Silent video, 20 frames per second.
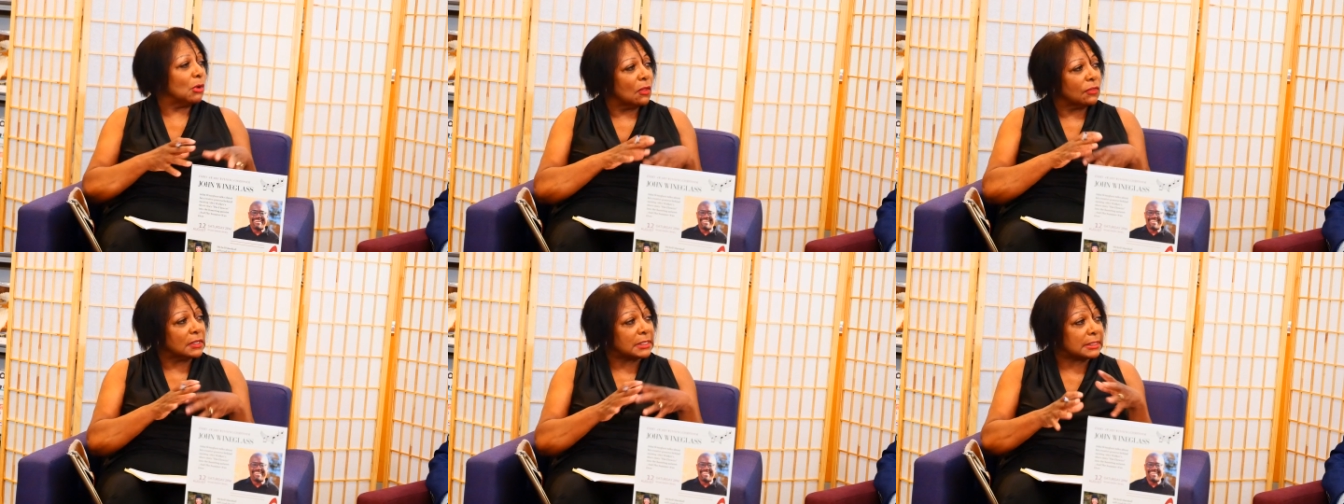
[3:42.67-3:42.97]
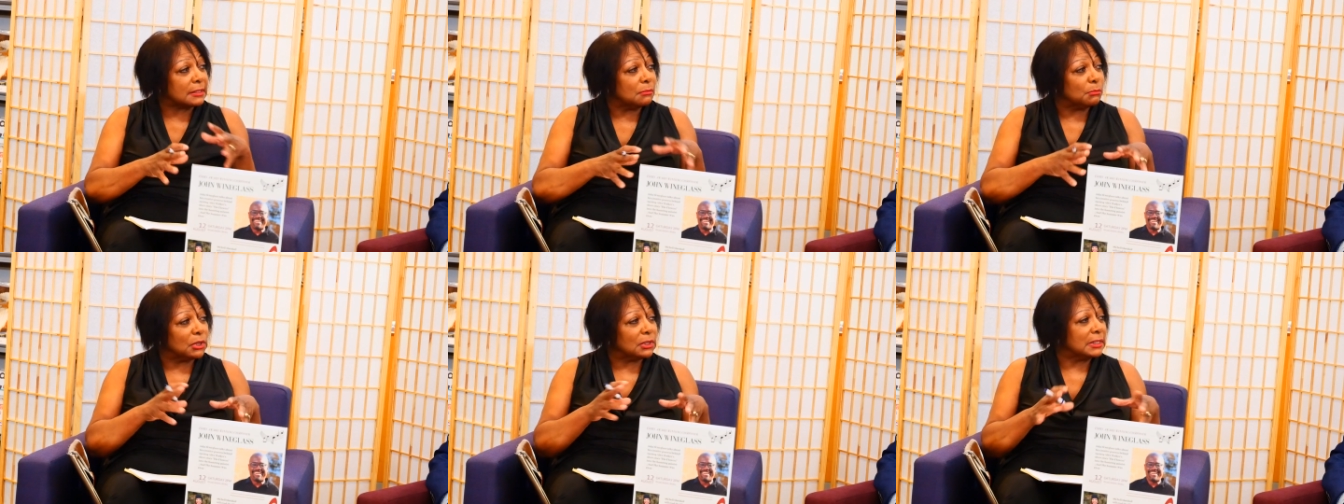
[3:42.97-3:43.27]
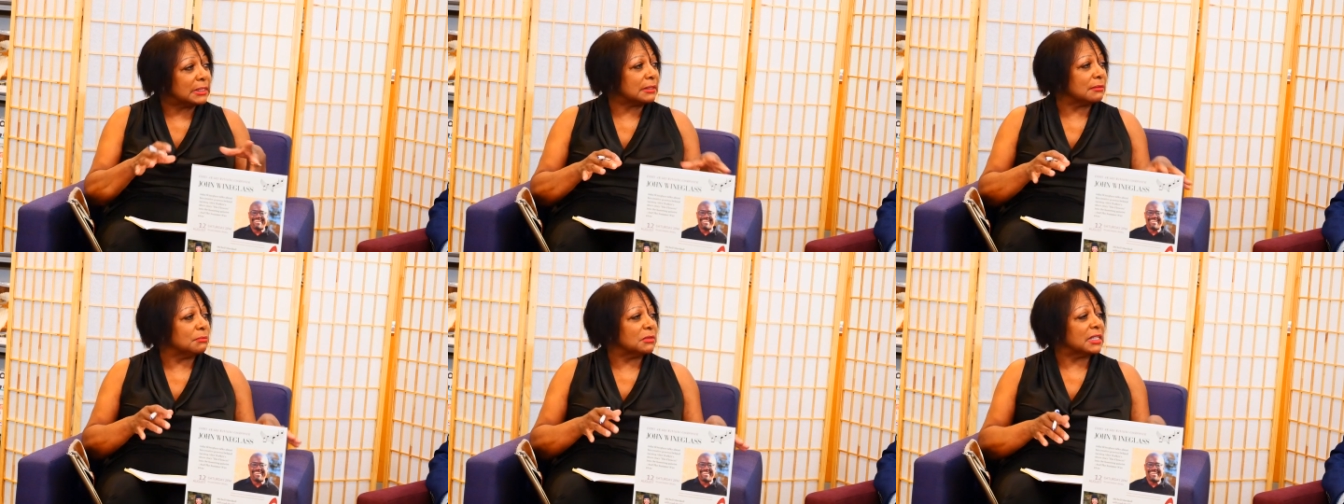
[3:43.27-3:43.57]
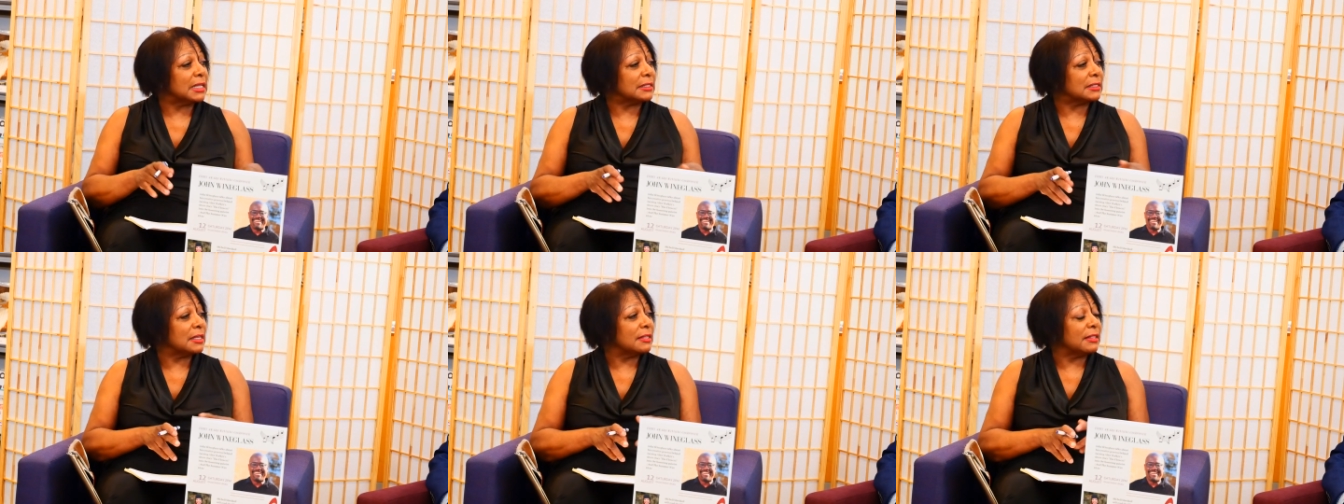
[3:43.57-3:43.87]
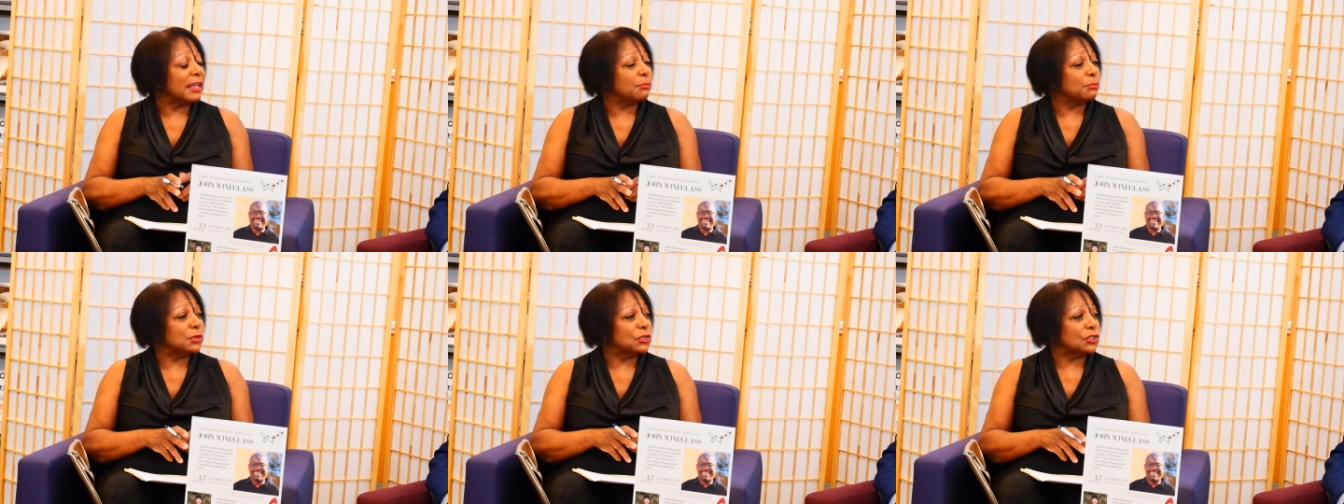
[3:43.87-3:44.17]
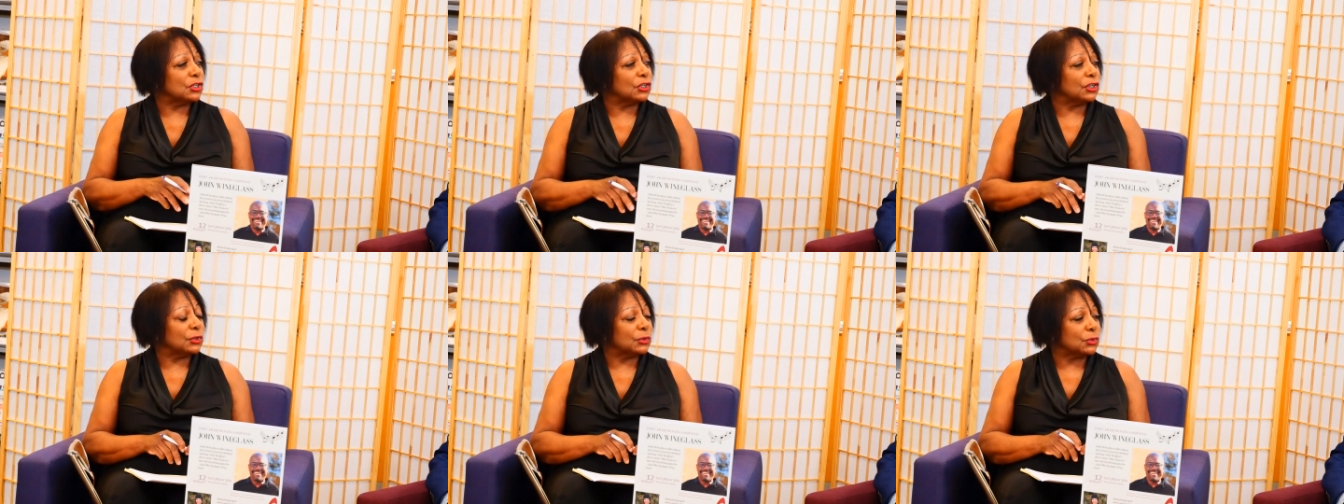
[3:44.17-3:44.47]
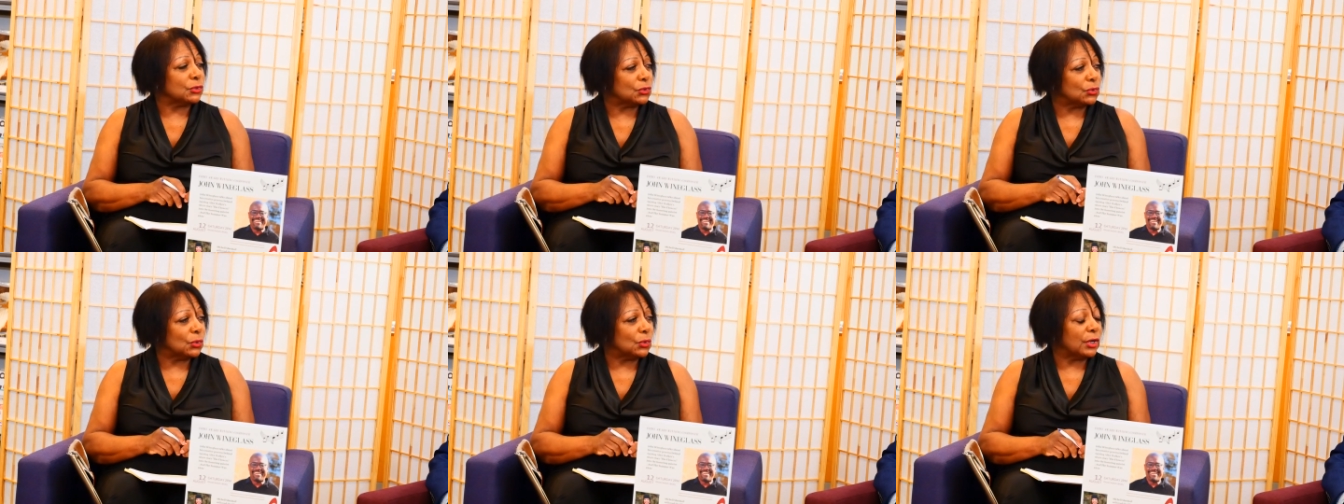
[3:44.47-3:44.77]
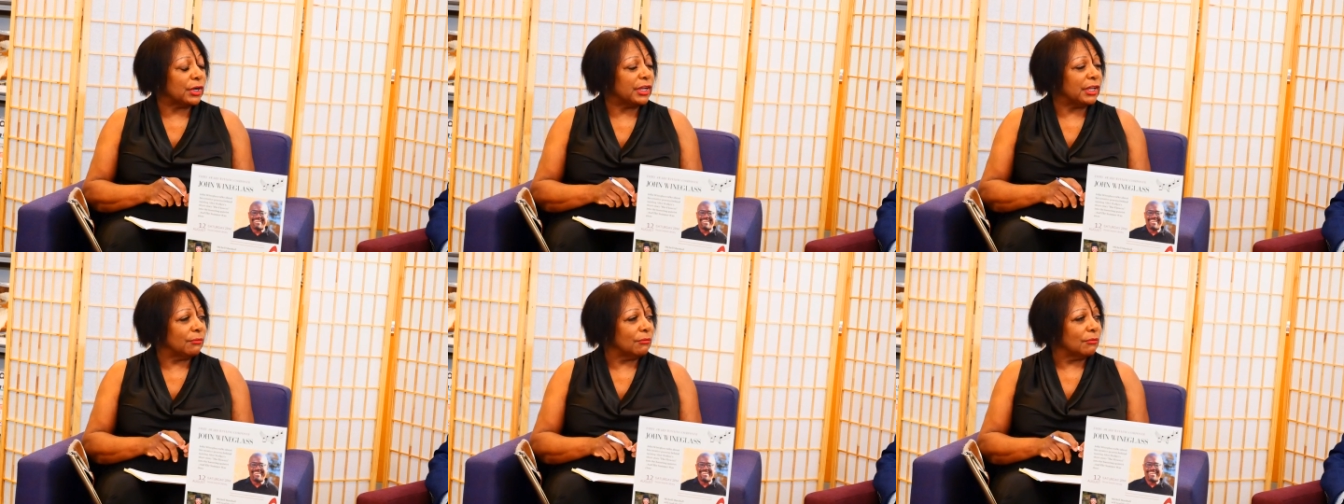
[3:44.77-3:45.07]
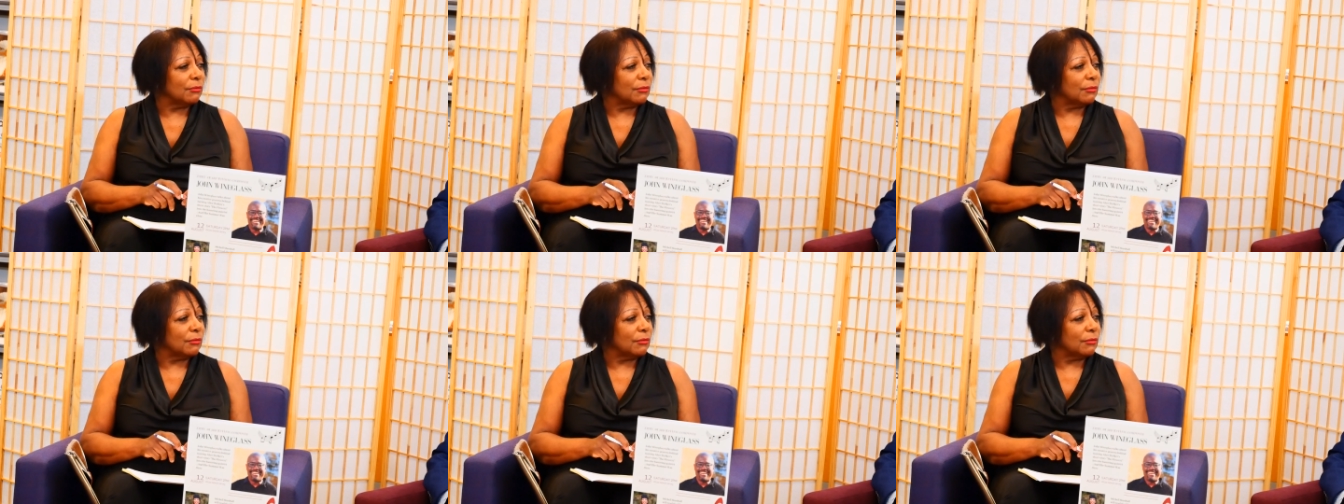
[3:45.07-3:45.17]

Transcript: all the symbolisms that's in that particular story?